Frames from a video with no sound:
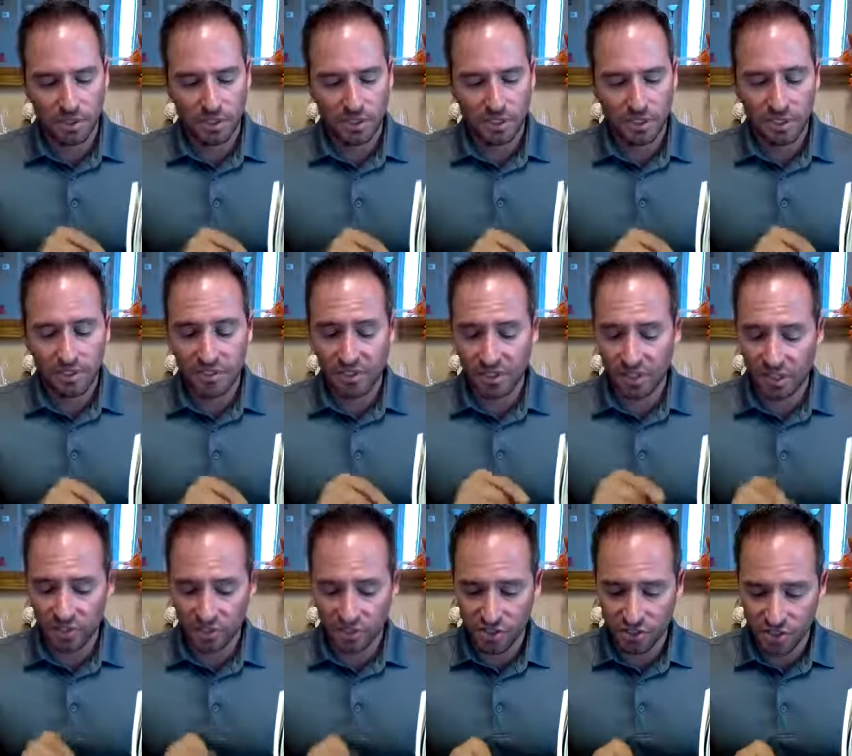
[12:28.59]
An
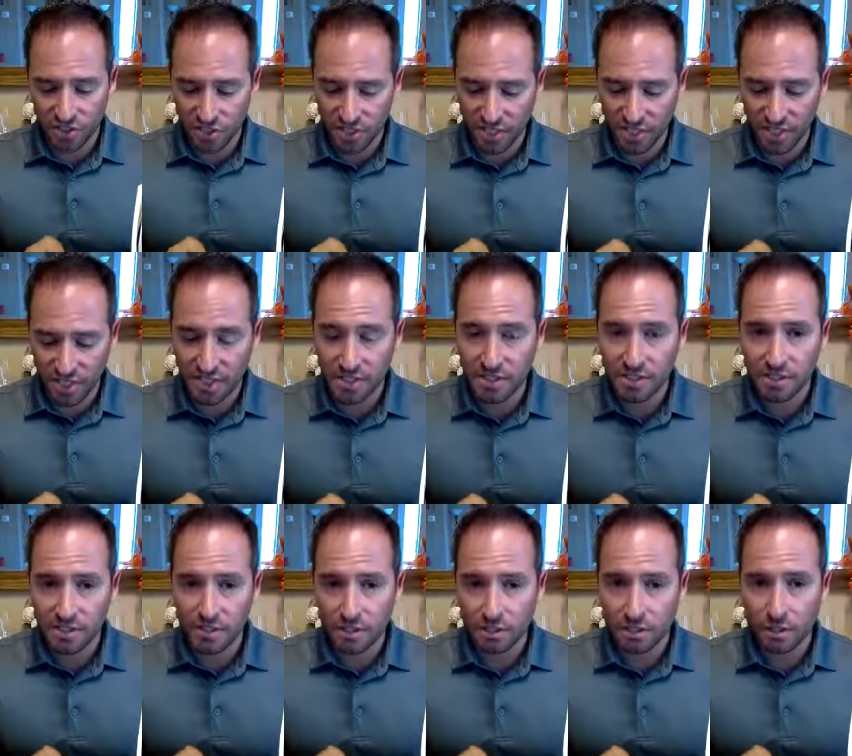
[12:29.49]
intelligent
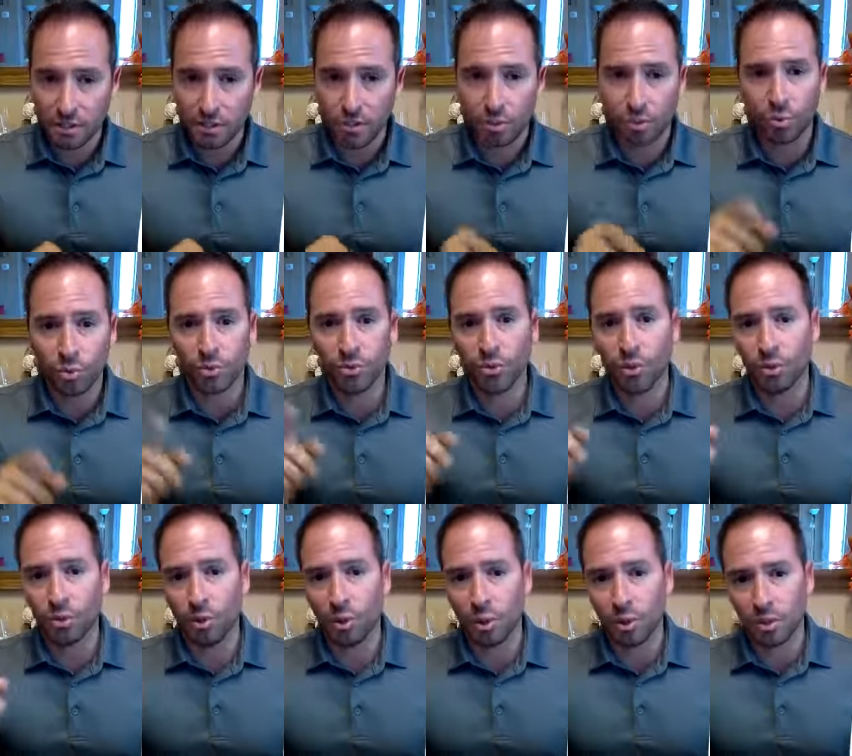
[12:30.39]
chance will no
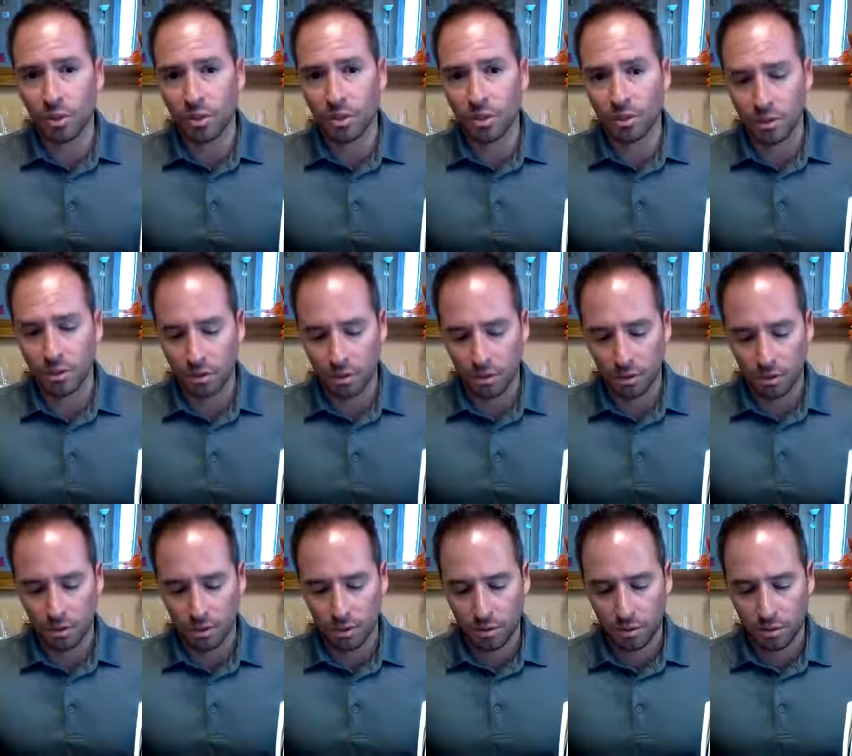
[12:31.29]
longer
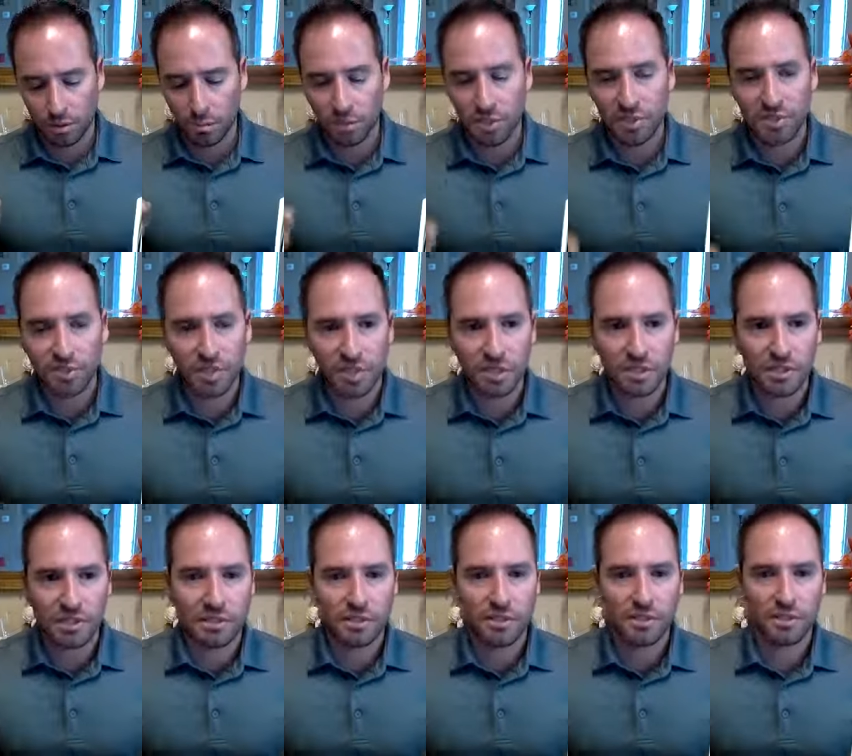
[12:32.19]
be
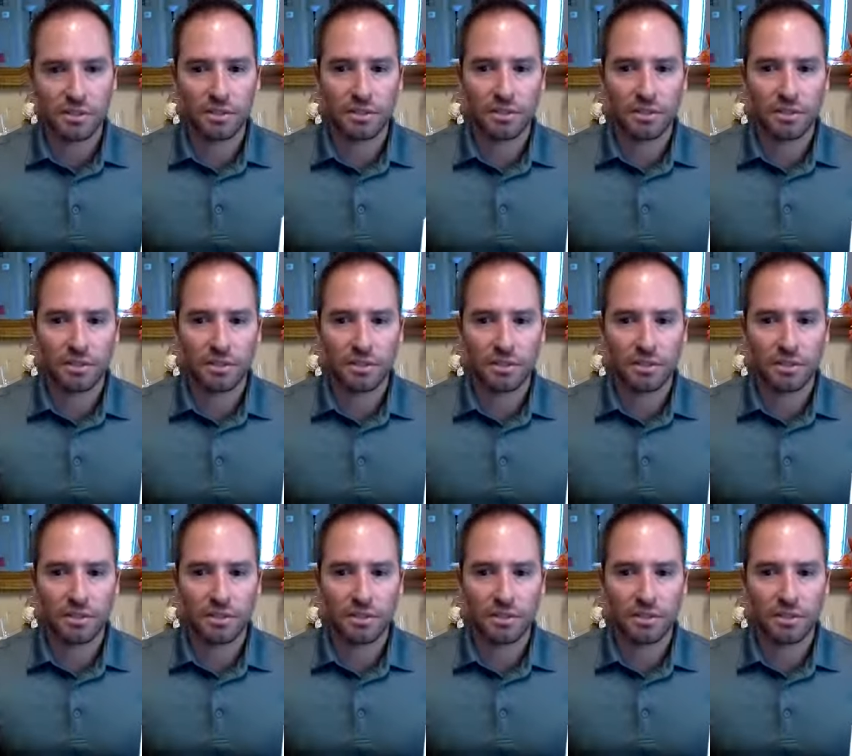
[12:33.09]
chance.